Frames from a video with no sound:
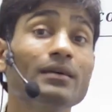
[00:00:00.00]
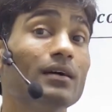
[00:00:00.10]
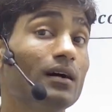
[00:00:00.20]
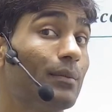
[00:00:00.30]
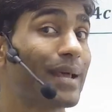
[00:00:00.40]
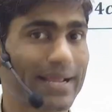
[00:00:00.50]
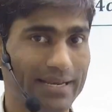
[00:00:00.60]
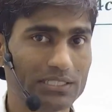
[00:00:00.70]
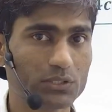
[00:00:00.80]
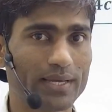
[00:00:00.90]
bracket
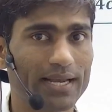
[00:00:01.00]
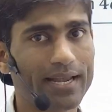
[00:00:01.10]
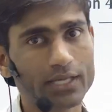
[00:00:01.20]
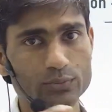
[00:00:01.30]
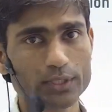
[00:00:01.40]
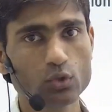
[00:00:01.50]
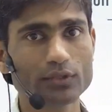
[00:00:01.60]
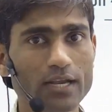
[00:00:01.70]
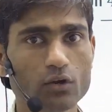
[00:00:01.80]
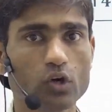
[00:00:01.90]
square, and as we know
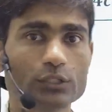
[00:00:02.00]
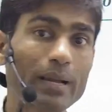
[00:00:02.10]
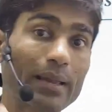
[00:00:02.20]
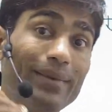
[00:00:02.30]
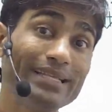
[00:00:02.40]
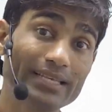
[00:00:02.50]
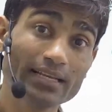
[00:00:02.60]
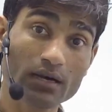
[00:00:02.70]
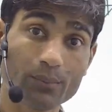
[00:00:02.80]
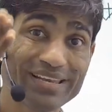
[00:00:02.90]
that cos pi by 3
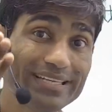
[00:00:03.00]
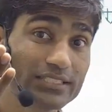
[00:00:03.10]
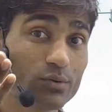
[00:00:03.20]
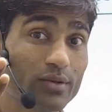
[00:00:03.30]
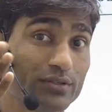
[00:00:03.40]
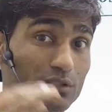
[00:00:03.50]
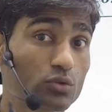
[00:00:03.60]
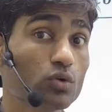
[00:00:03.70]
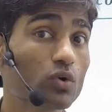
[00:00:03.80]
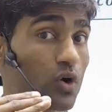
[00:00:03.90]
complete square, which is
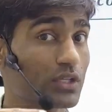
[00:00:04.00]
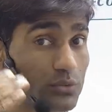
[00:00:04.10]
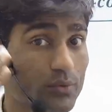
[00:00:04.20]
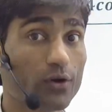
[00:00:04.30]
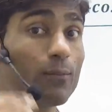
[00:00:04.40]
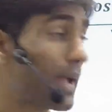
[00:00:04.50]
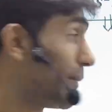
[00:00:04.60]
equal to cos square of pi by